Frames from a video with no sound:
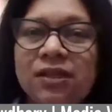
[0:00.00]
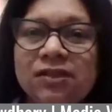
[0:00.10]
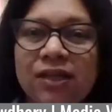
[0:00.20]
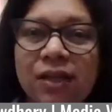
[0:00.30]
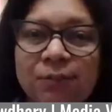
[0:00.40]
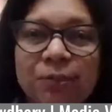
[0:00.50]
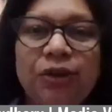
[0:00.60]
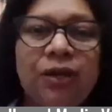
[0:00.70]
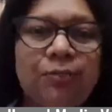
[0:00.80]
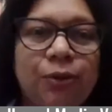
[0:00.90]
release and put
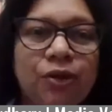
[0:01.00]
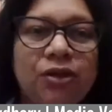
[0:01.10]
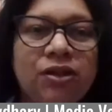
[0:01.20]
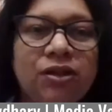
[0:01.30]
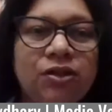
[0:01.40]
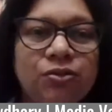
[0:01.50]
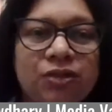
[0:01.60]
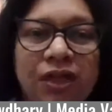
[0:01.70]
it up on the news